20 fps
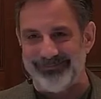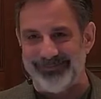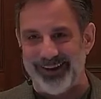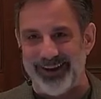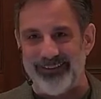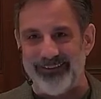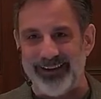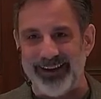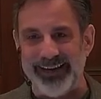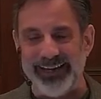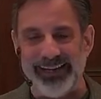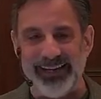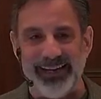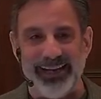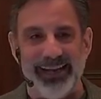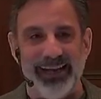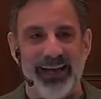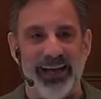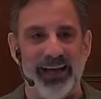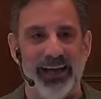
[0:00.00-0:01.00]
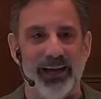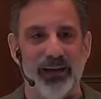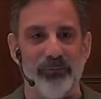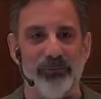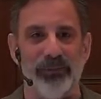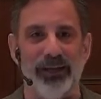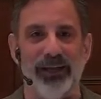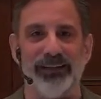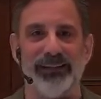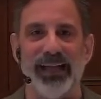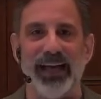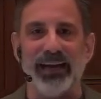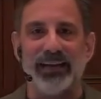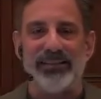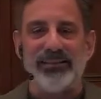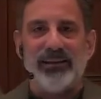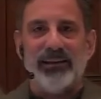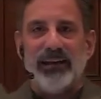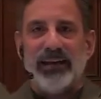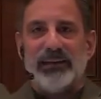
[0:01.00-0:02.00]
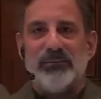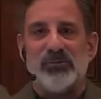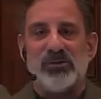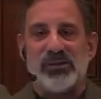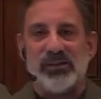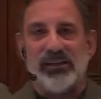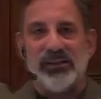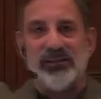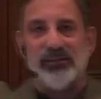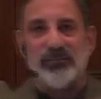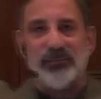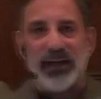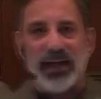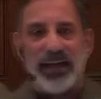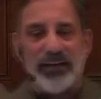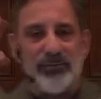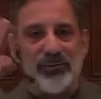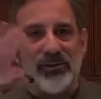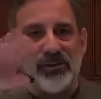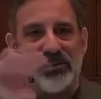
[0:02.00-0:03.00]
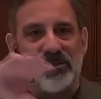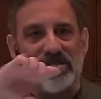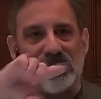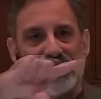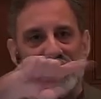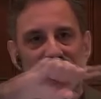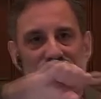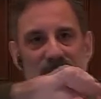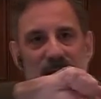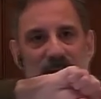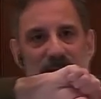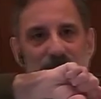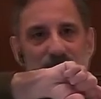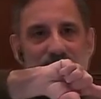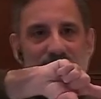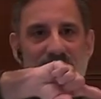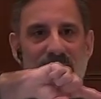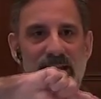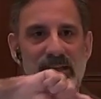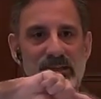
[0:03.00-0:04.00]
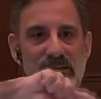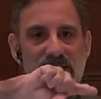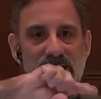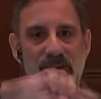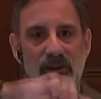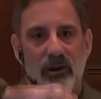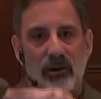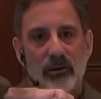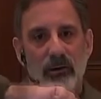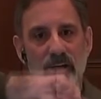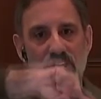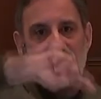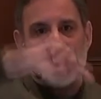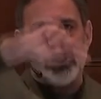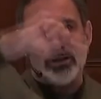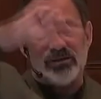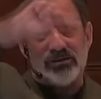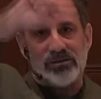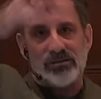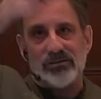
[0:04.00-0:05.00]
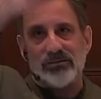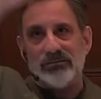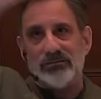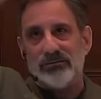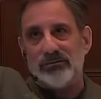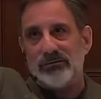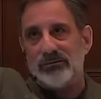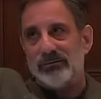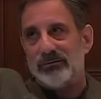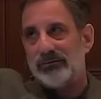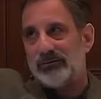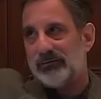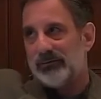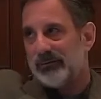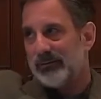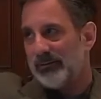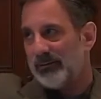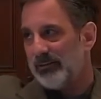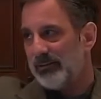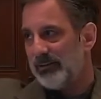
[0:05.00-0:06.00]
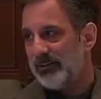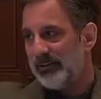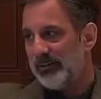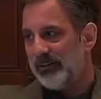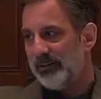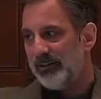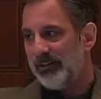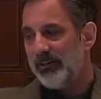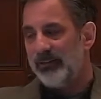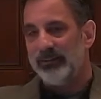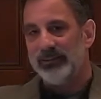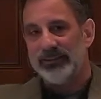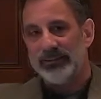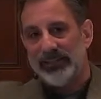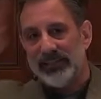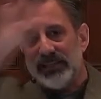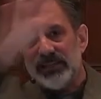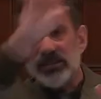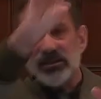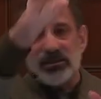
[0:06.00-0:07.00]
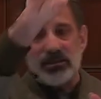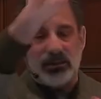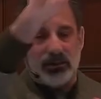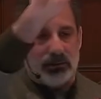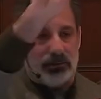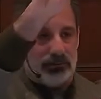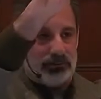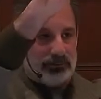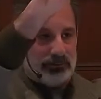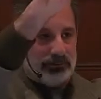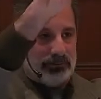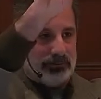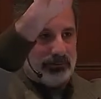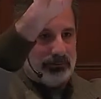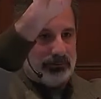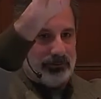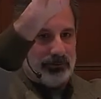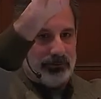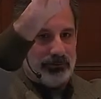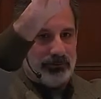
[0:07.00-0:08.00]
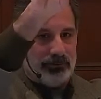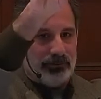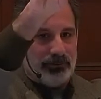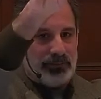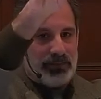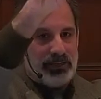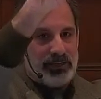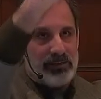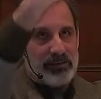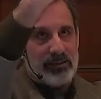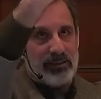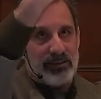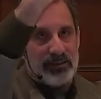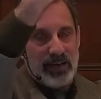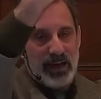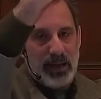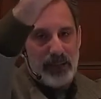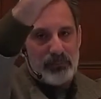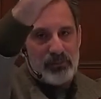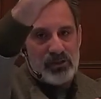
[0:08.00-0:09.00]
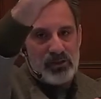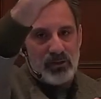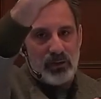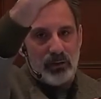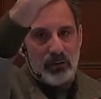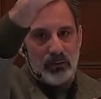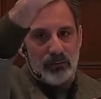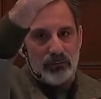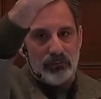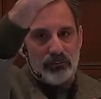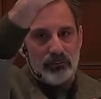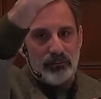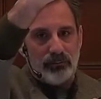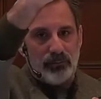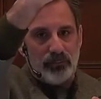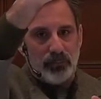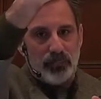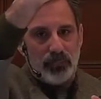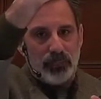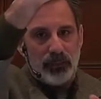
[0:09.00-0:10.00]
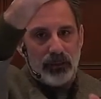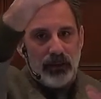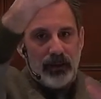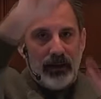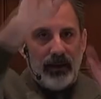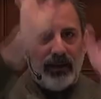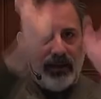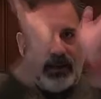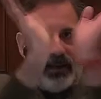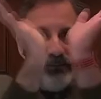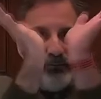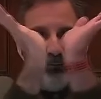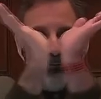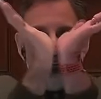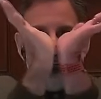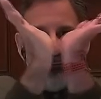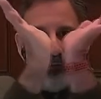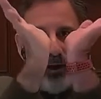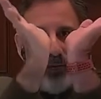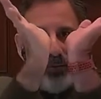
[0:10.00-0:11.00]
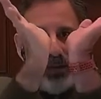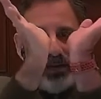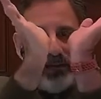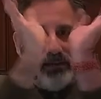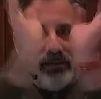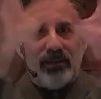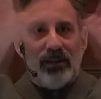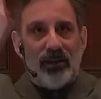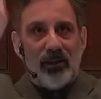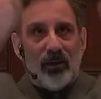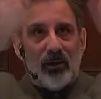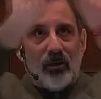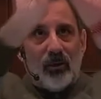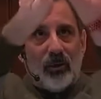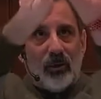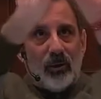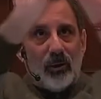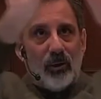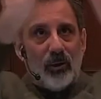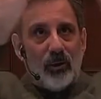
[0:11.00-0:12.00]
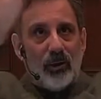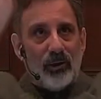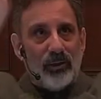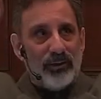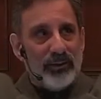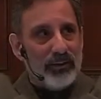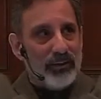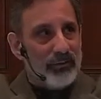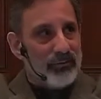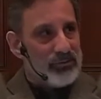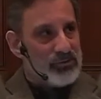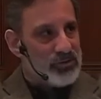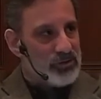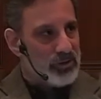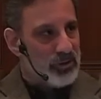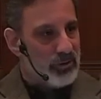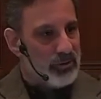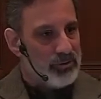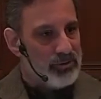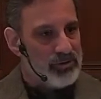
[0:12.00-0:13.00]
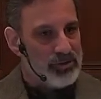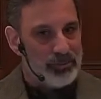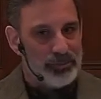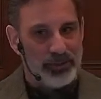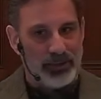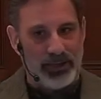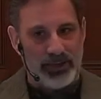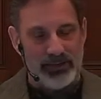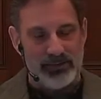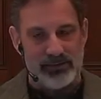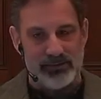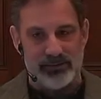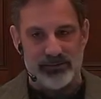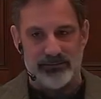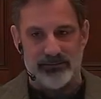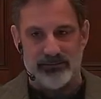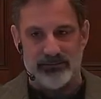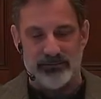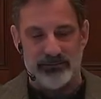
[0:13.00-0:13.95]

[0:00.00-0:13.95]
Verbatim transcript: All right? Um, a lot of times in the Bible it's described as in arches. The keystone is the top stone. And from it, all the other stones are placed.